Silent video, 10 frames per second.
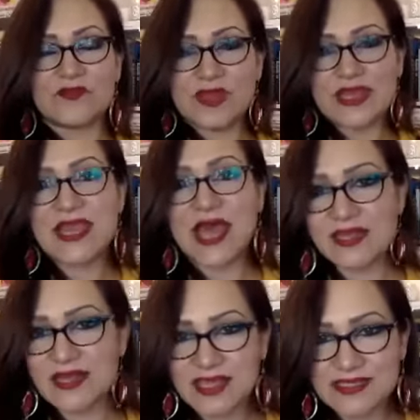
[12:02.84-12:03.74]
really
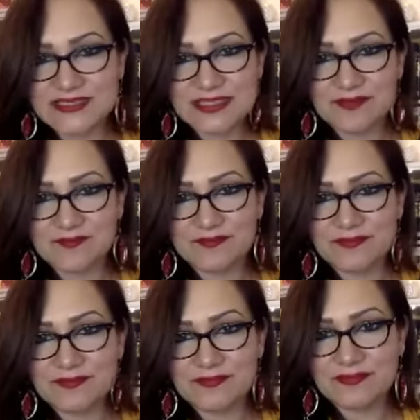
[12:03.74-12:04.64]
analyze them,
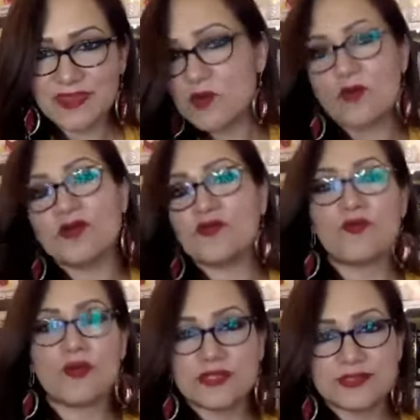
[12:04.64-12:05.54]
they hold no
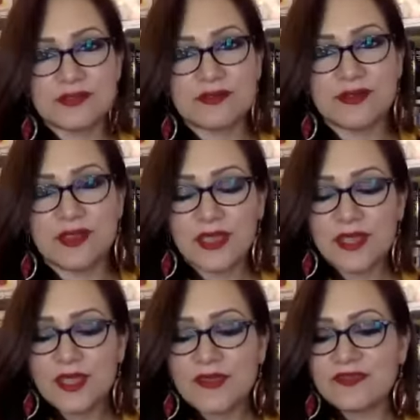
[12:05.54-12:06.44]
water.
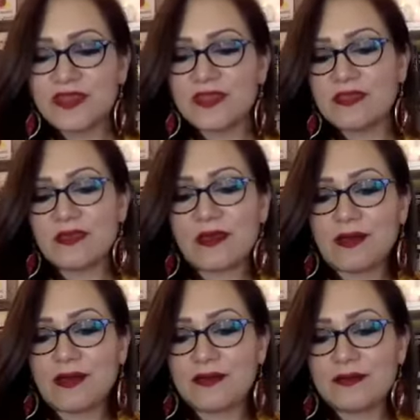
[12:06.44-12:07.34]
They
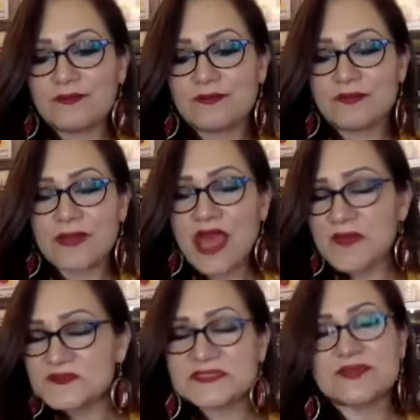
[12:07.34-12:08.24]
are
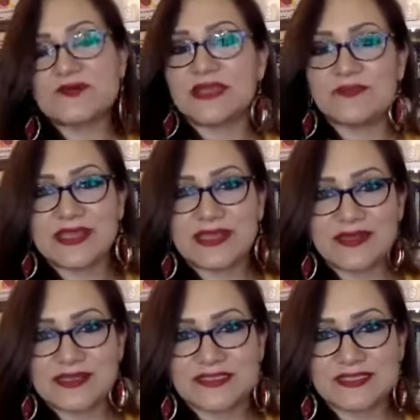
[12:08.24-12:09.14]
absolutely
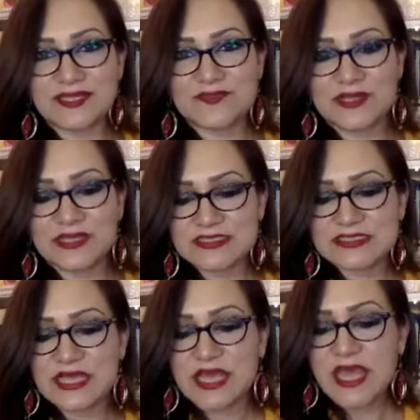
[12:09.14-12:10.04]
meaningless
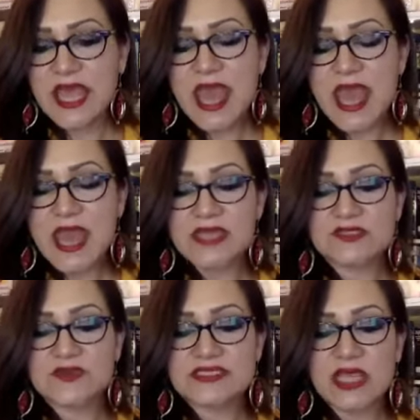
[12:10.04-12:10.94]
statements. And
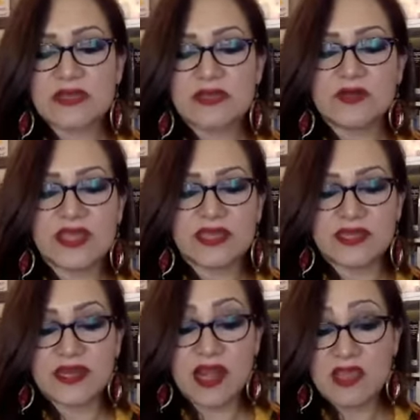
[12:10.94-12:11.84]
so I started looking at
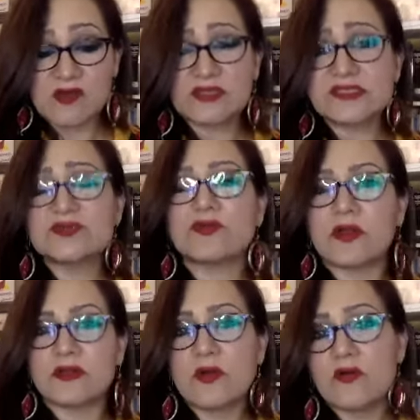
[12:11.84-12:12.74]
it, and I also
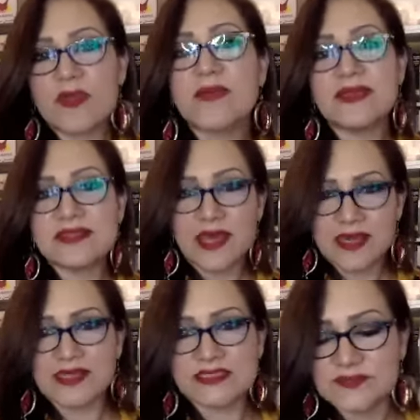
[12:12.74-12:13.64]
thought, oh, maybe that
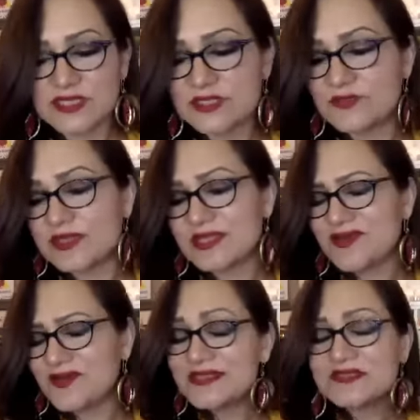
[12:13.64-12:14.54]
has something to do with it.
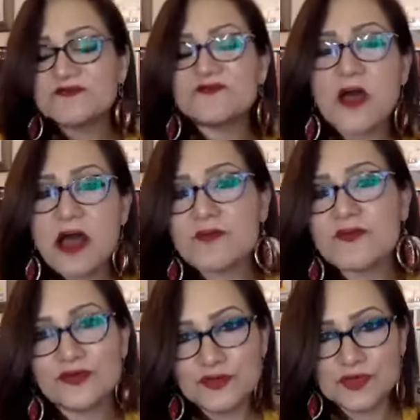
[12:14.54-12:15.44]
Now, it's far
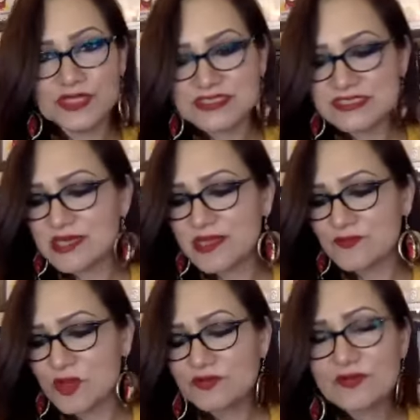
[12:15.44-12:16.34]
more nuanced, and
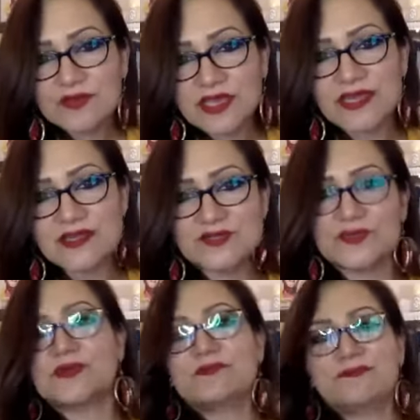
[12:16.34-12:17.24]
I'm not going to get into
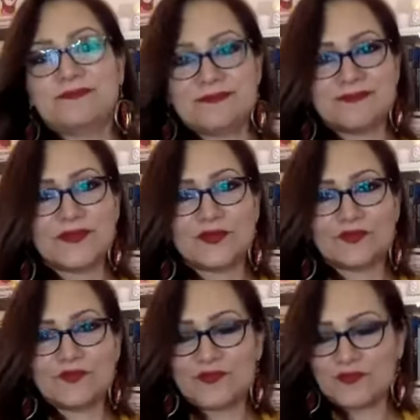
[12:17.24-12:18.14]
it, you know,